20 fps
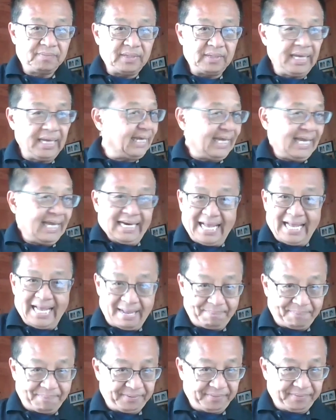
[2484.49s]
It can't
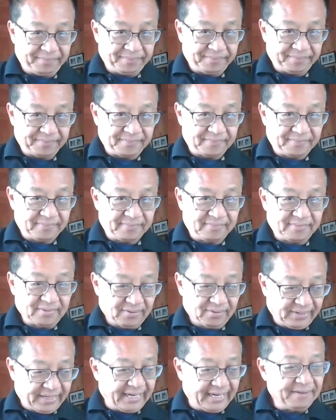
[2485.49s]
happen,
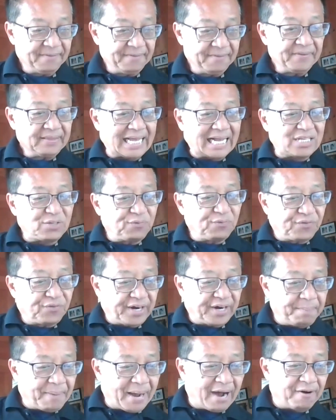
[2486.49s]
okay? That's
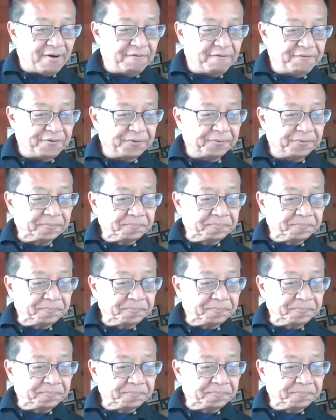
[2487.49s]
very powerful.